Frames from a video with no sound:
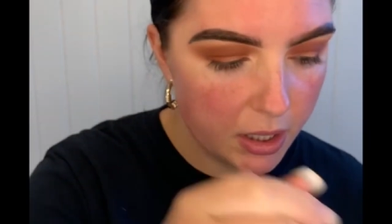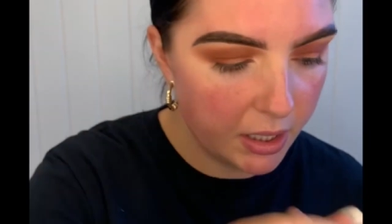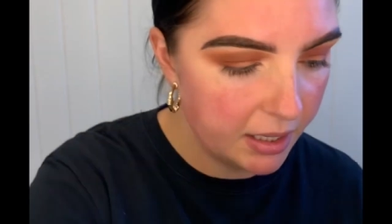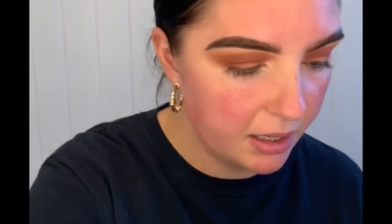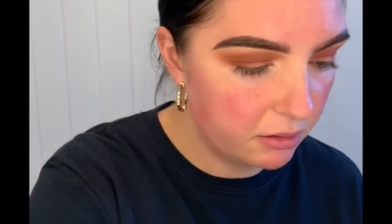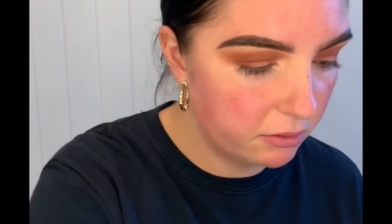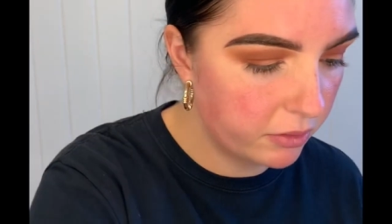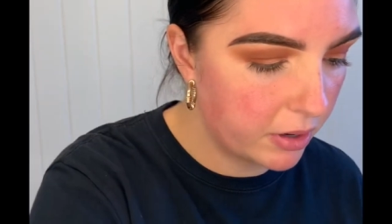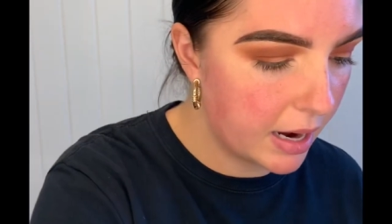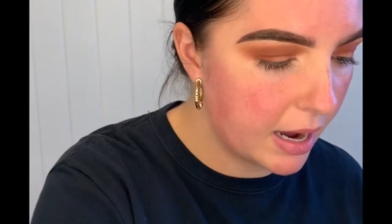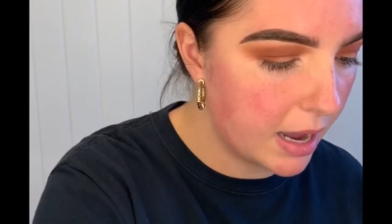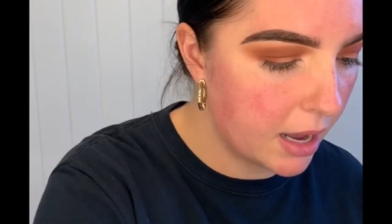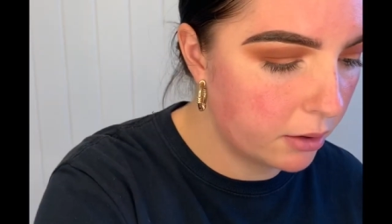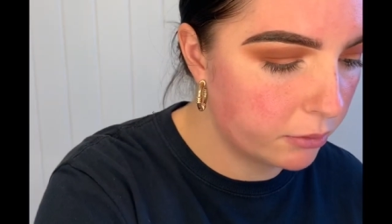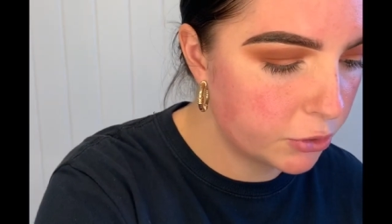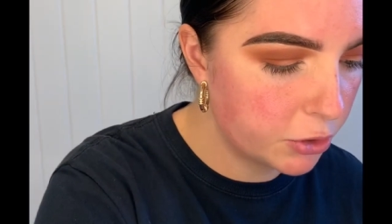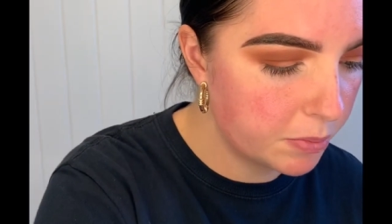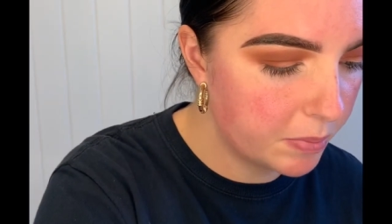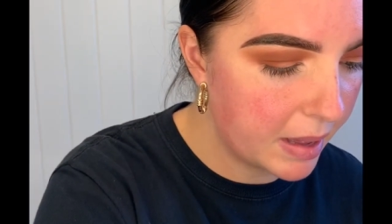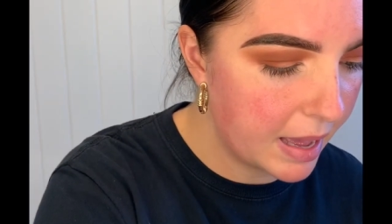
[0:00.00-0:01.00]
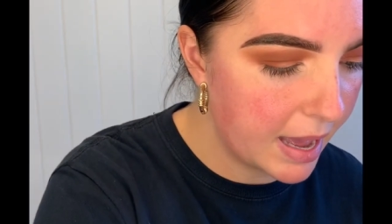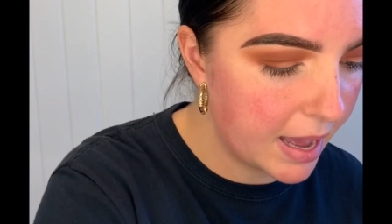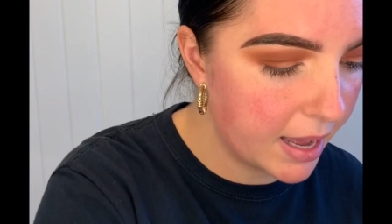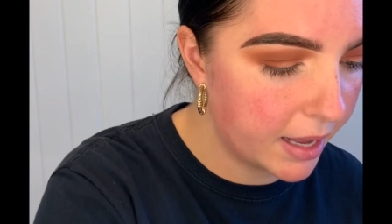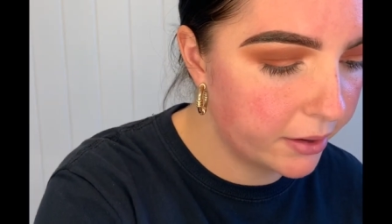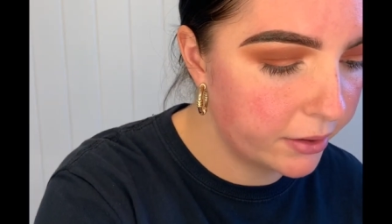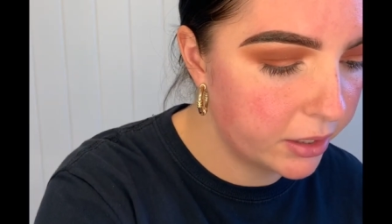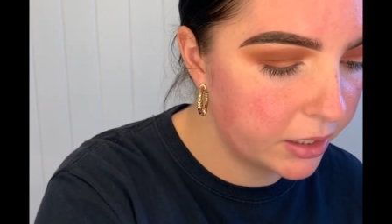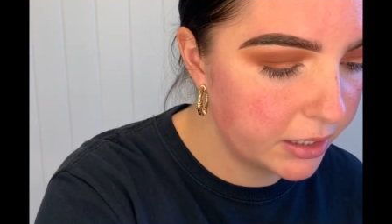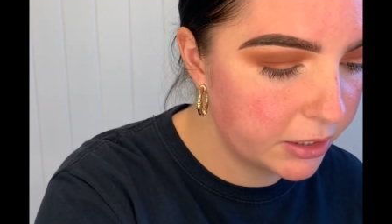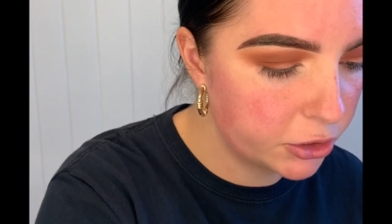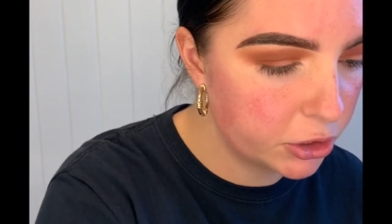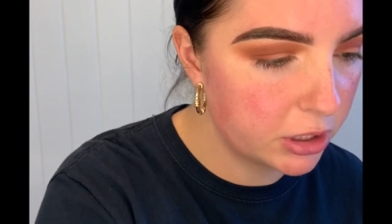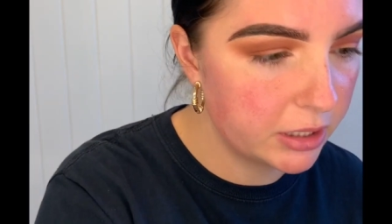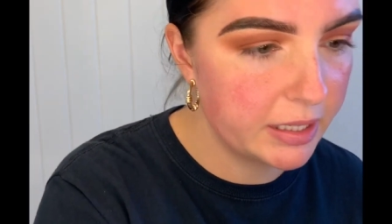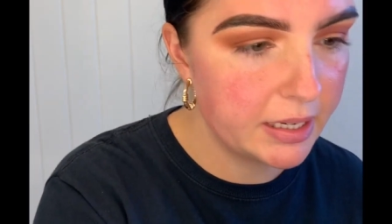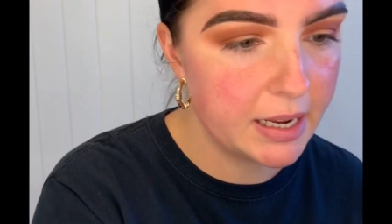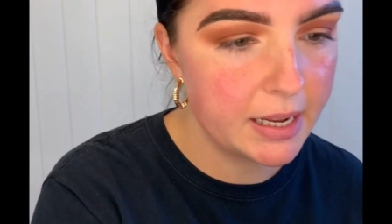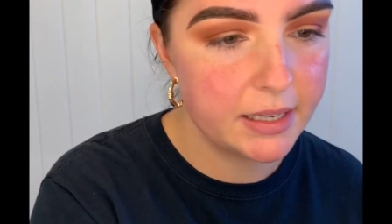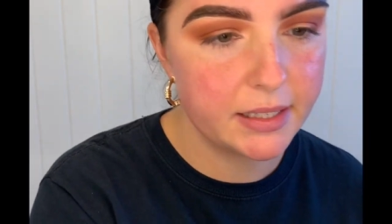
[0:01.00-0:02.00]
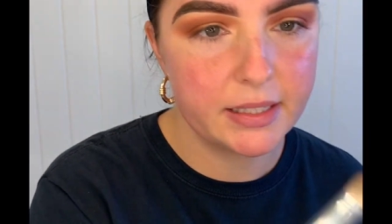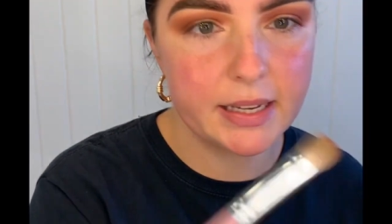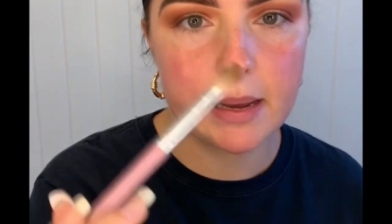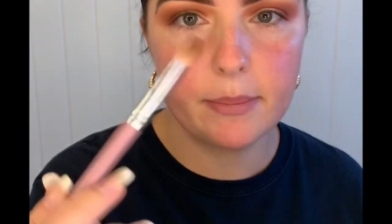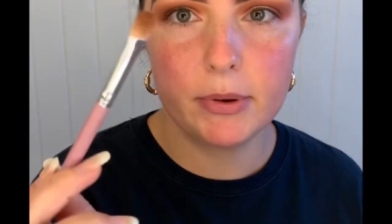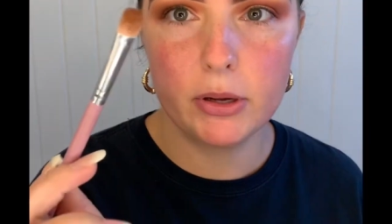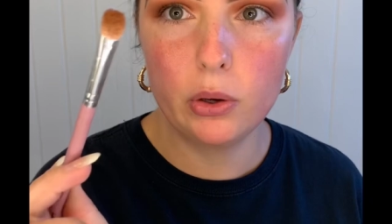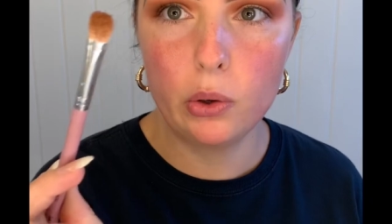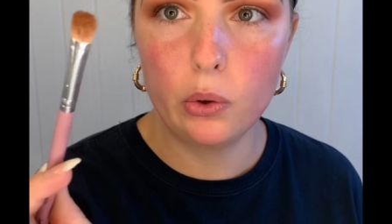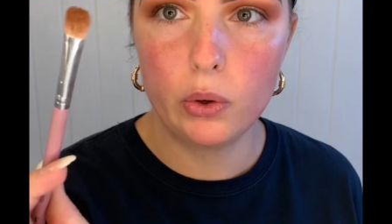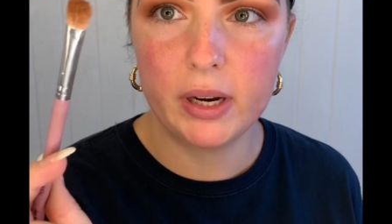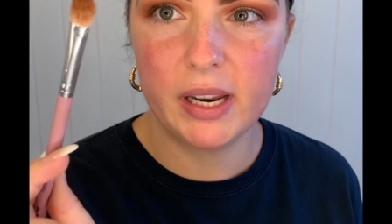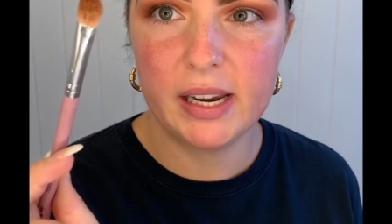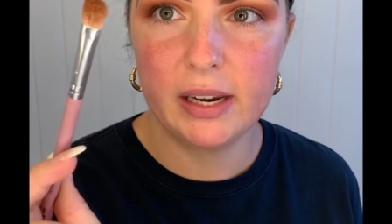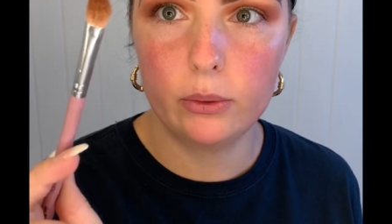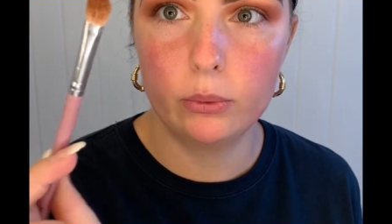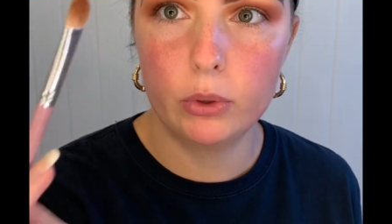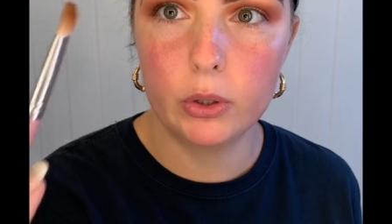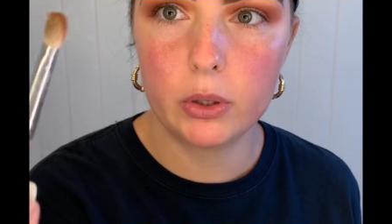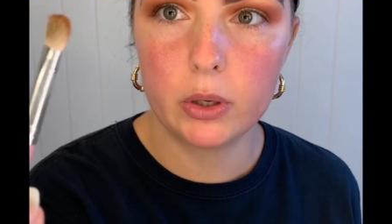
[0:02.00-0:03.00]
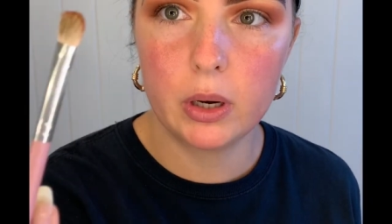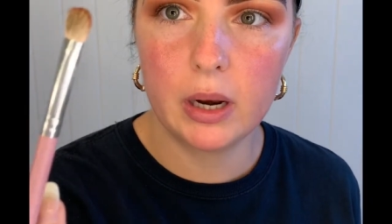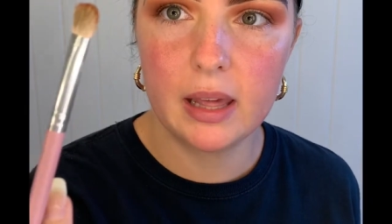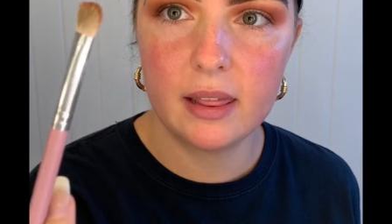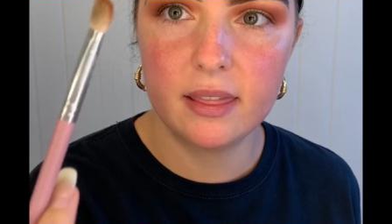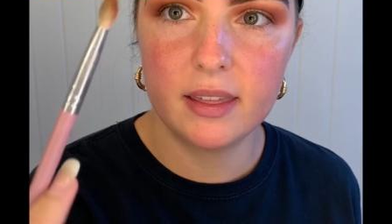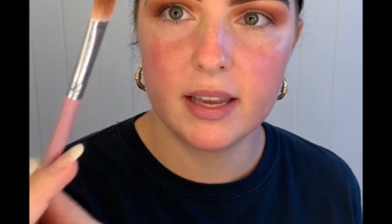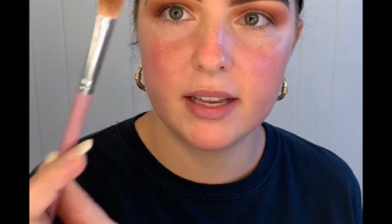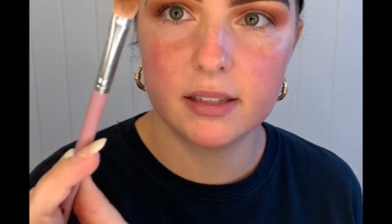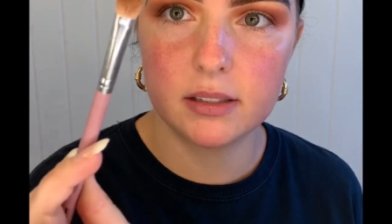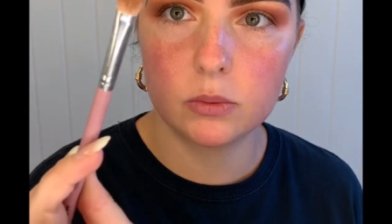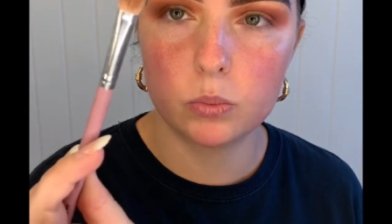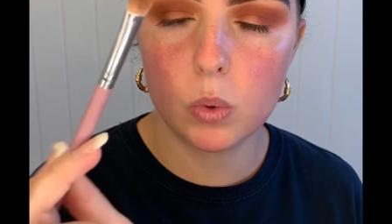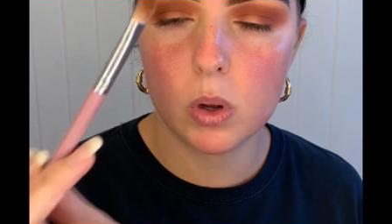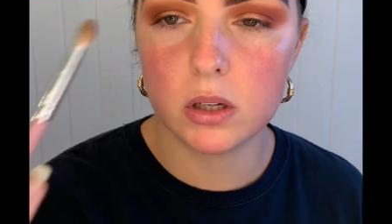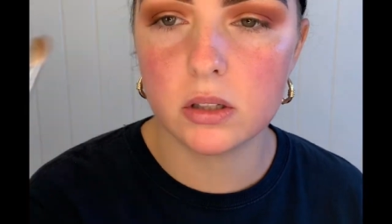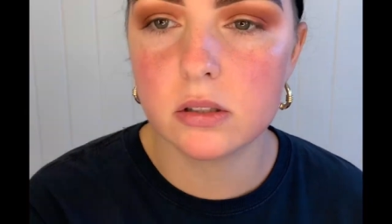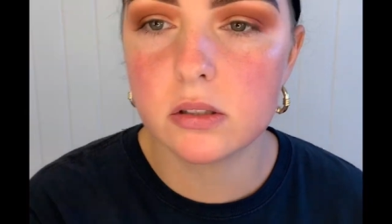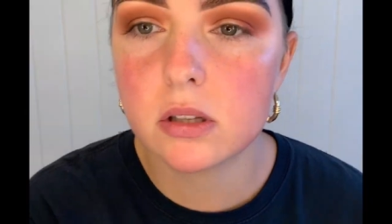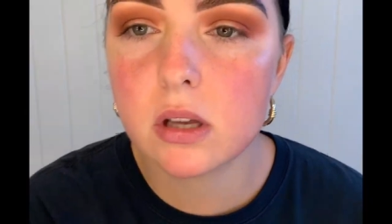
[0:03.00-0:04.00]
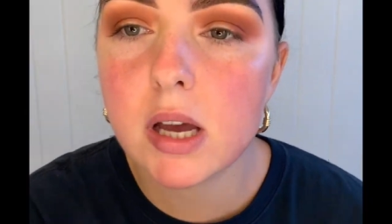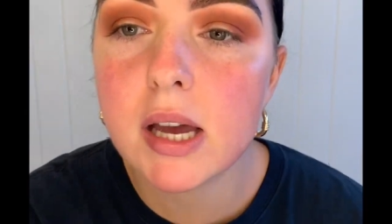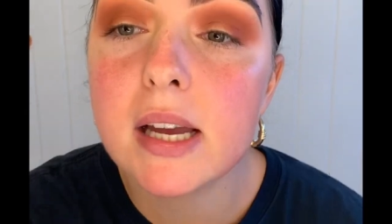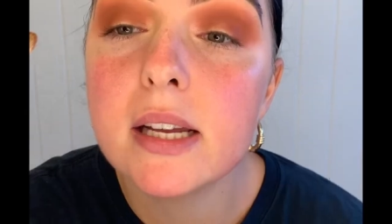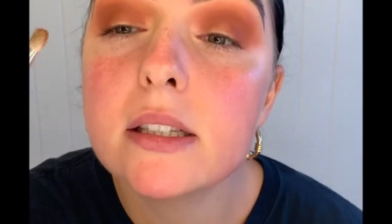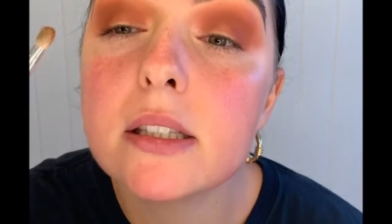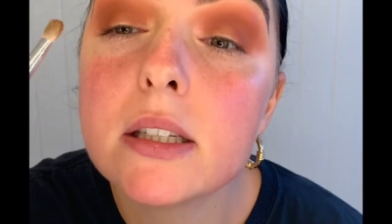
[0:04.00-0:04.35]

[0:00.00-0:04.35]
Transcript: it around your pan, literally dab it on and it will look like this, one side.